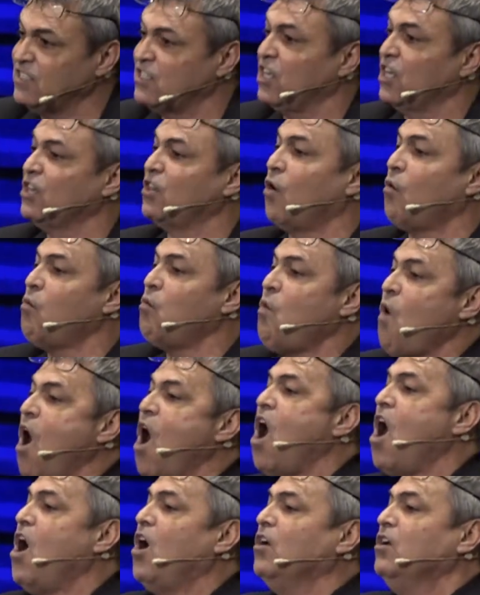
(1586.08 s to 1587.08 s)
to the
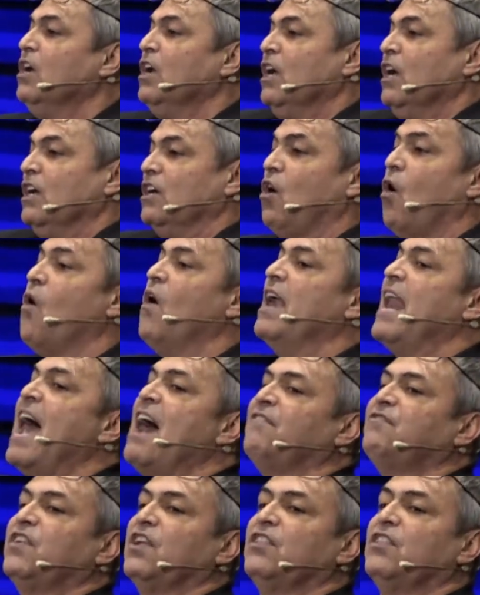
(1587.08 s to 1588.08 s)
world, going
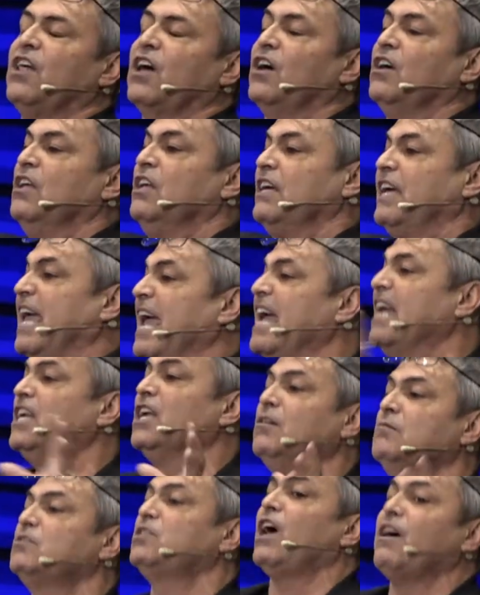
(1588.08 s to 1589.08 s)
after the
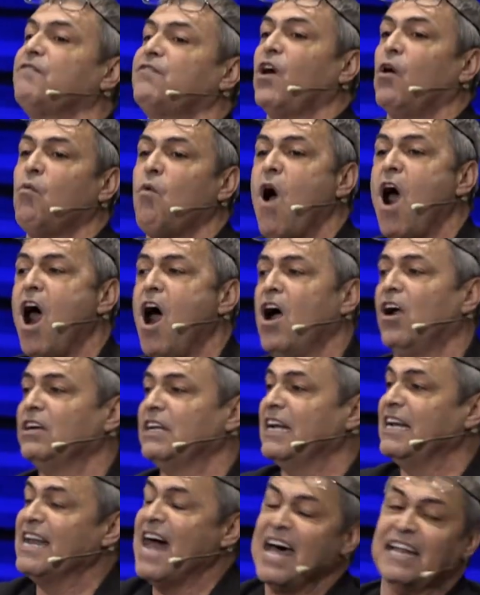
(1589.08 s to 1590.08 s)
kingdoms of the world
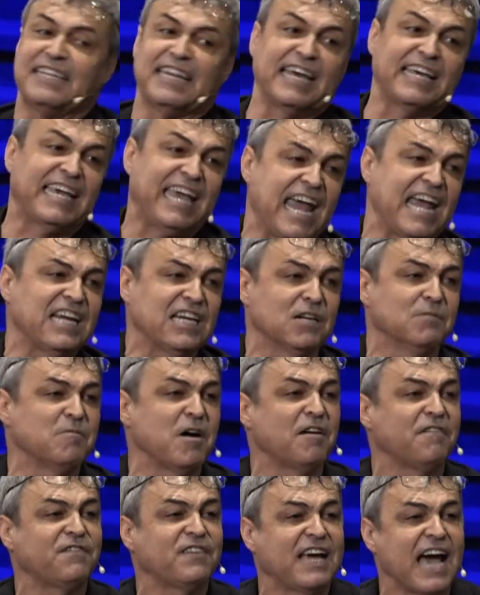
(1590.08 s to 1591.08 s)
and not the kingdom
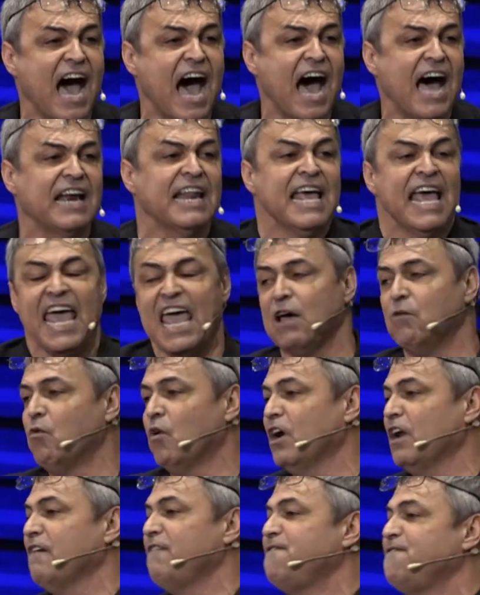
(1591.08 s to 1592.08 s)
of God, he
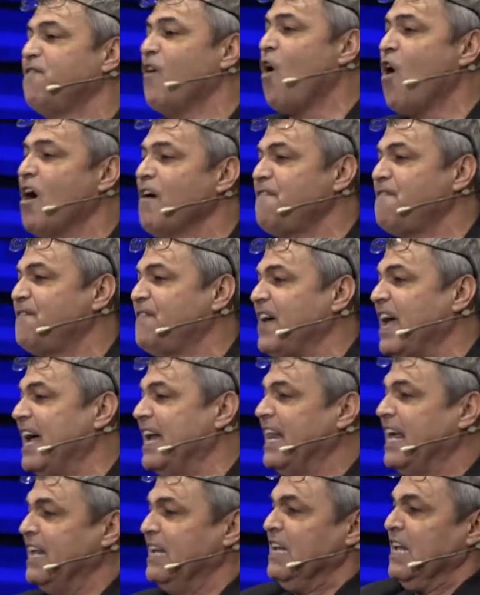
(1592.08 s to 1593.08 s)
would have
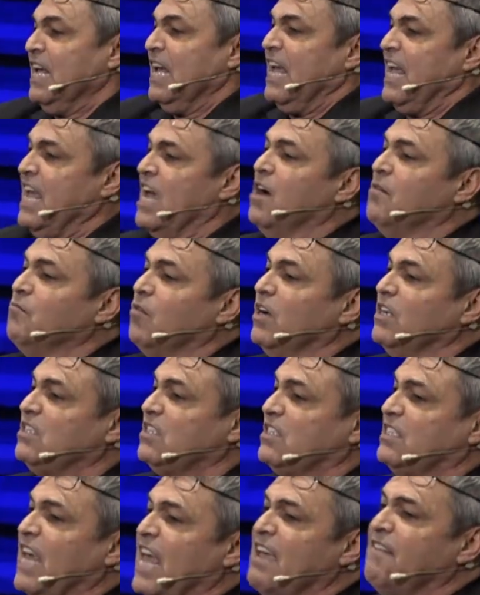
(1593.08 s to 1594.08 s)
forfeited him
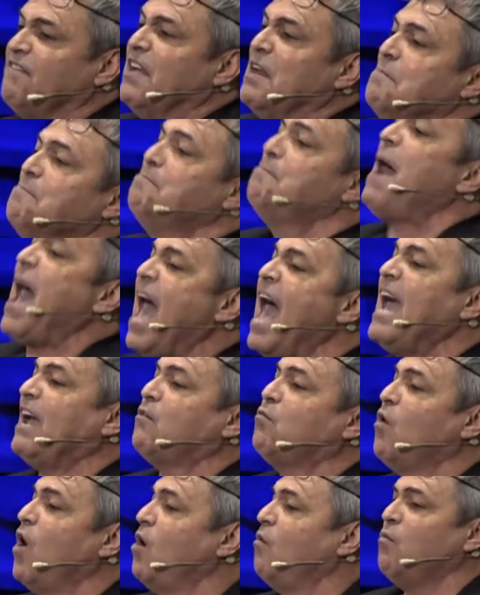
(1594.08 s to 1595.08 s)
receiving back
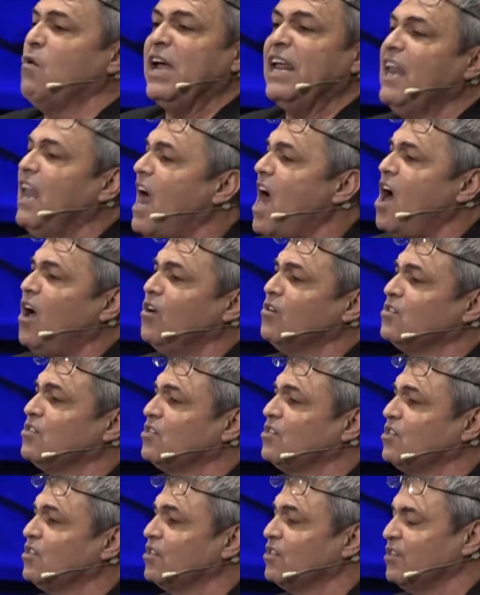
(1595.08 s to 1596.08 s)
what we
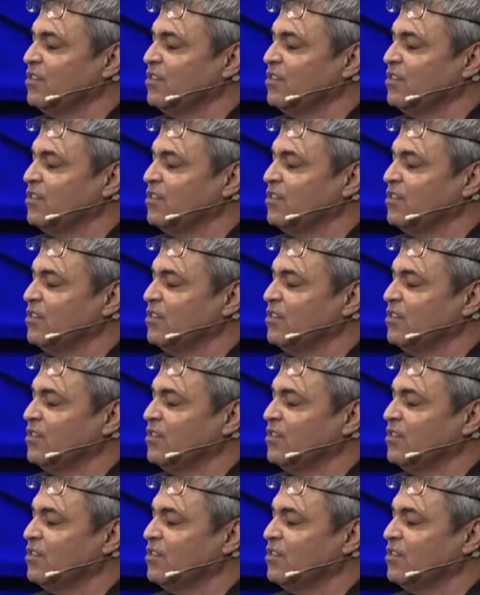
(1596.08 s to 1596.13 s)
lost.